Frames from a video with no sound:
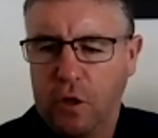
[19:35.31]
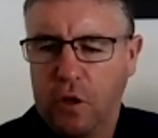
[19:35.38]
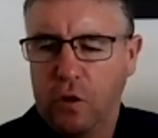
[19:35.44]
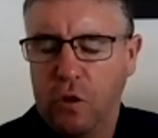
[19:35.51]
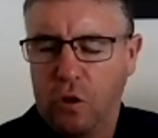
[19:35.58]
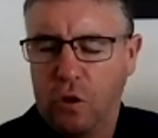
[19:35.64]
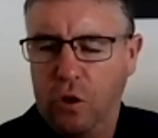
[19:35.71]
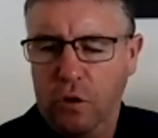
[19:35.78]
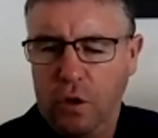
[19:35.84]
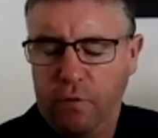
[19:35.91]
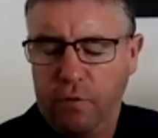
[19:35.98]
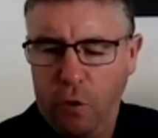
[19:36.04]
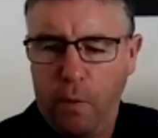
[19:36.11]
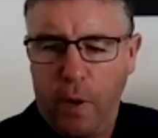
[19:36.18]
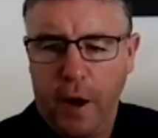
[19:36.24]
concern,
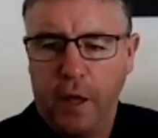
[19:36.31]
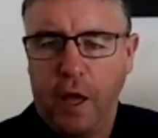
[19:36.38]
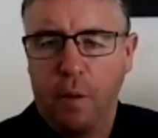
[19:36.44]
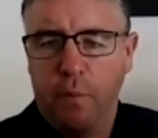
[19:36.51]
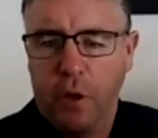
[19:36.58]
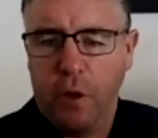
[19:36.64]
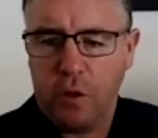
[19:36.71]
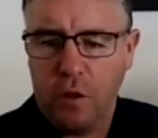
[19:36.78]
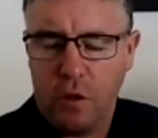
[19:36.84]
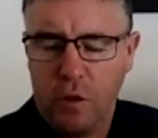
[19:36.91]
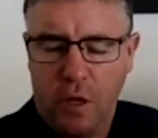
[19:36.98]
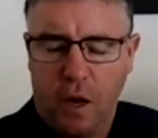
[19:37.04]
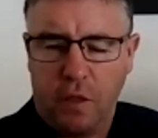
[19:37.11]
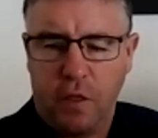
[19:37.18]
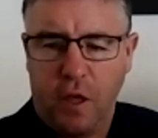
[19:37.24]
if you're running a business,
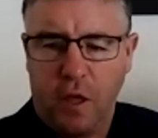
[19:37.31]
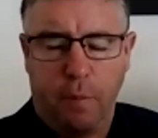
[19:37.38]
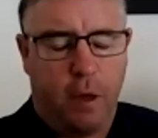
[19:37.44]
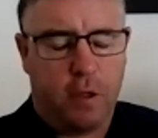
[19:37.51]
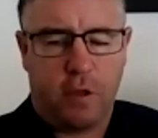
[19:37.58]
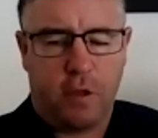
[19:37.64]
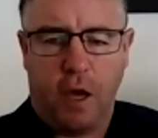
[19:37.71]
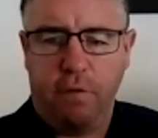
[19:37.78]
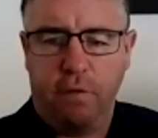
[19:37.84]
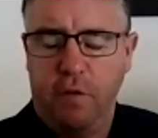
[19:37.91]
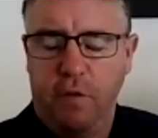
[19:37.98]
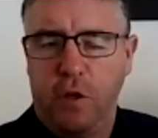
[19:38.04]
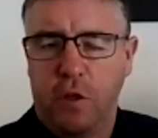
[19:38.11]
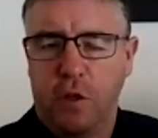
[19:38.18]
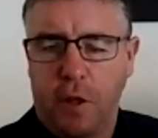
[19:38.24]
you're going to think about safety
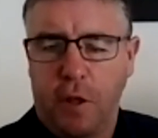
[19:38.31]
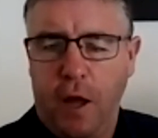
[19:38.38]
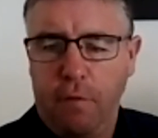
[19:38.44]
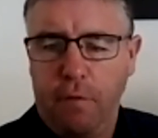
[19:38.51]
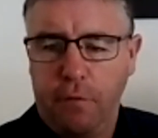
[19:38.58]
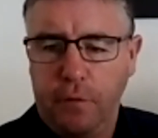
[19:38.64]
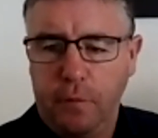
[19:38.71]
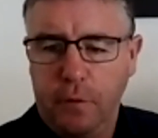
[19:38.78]
for your staff.